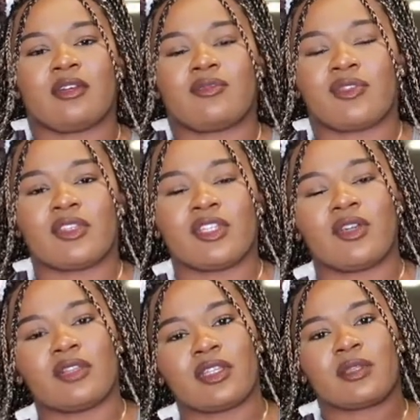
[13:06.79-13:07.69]

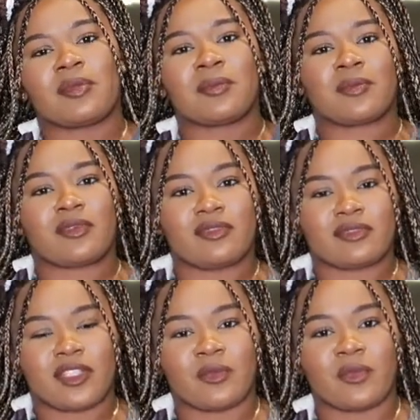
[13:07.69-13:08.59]
friendly-go-lucky people
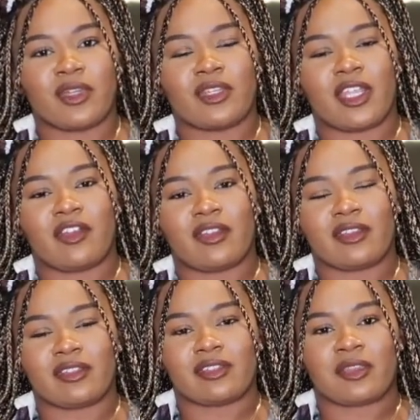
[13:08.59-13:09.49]
in one
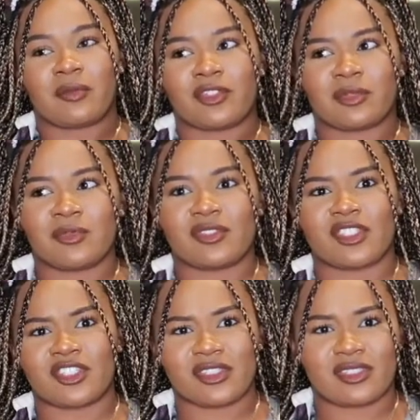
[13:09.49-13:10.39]
area, a bunch of
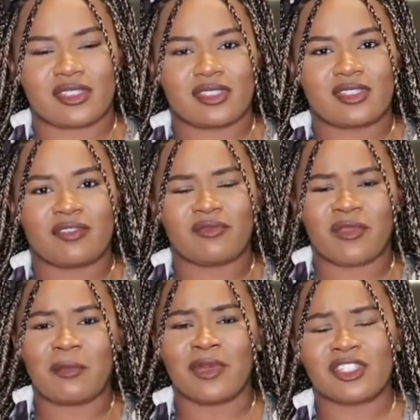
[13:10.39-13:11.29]
musicians,
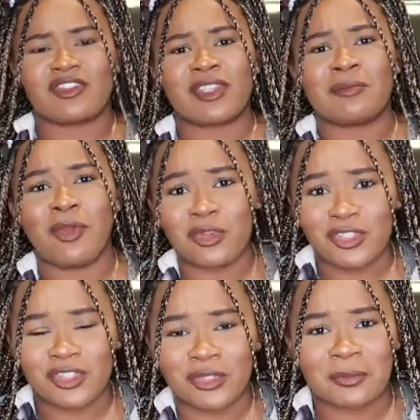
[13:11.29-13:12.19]
a bunch of
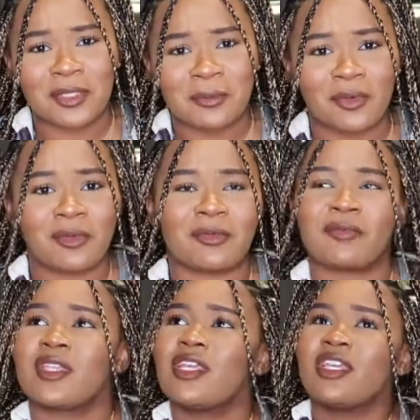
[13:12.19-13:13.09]
emotional people.
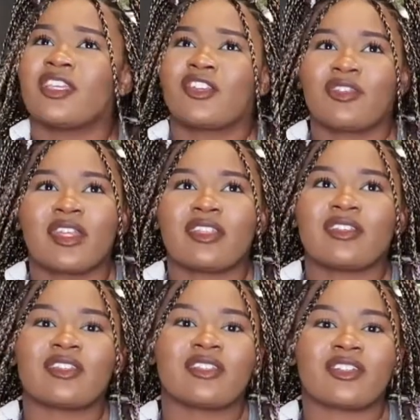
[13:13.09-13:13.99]

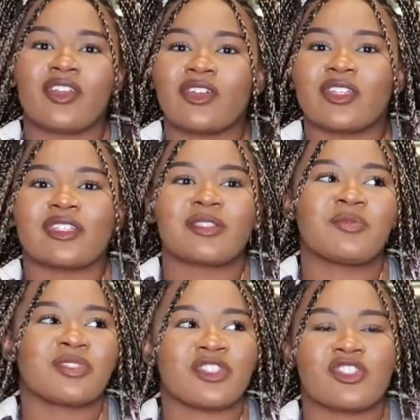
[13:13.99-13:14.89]
Creators, artists,
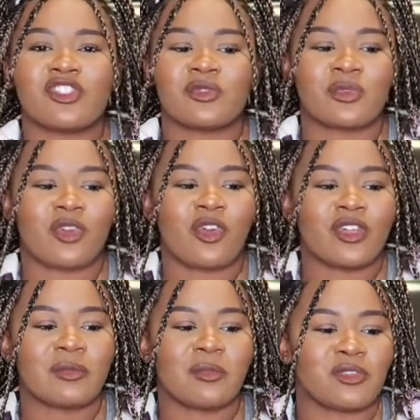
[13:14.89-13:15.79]
musicians were all
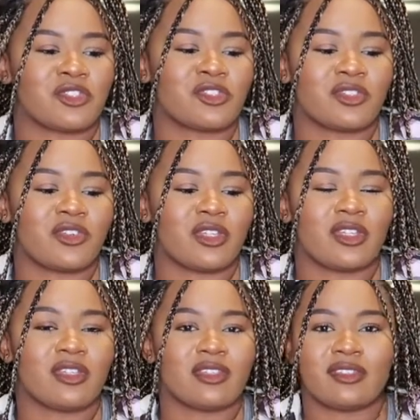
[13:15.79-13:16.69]
emotional,
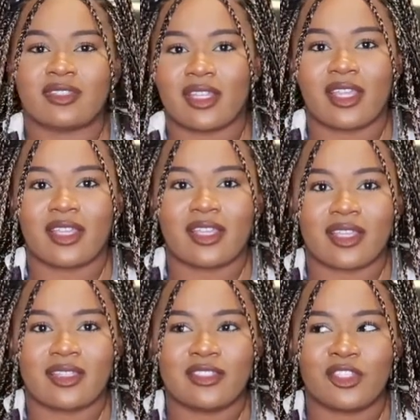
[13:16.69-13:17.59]
and like
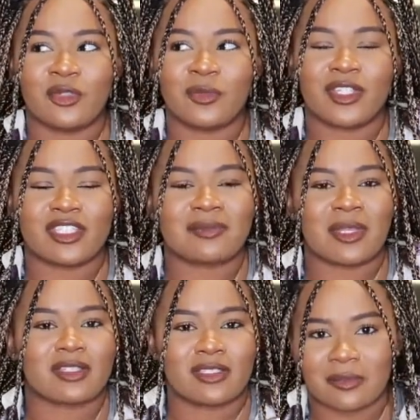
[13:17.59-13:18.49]
you would
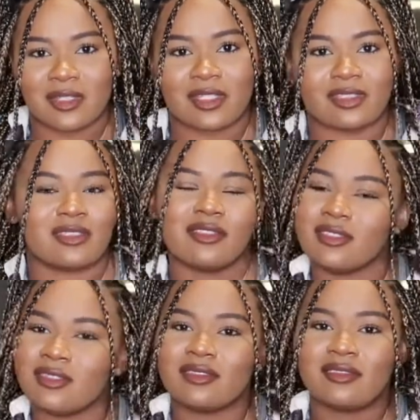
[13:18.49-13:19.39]
expect something
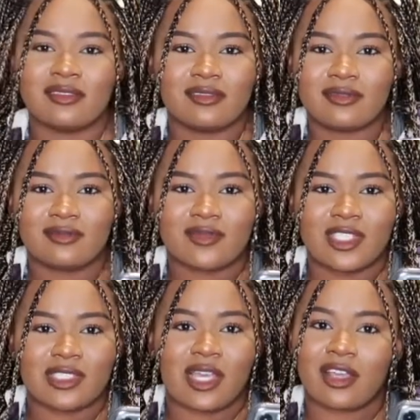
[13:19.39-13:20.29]

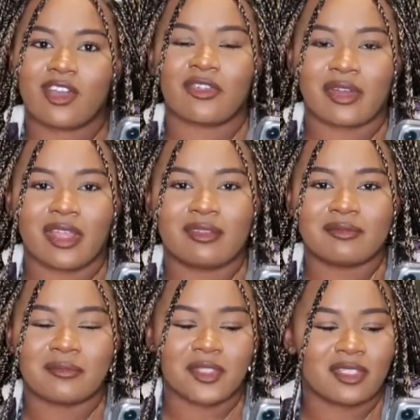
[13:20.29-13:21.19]
to not go right,
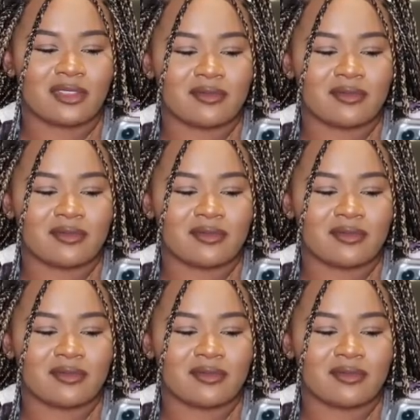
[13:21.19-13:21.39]
but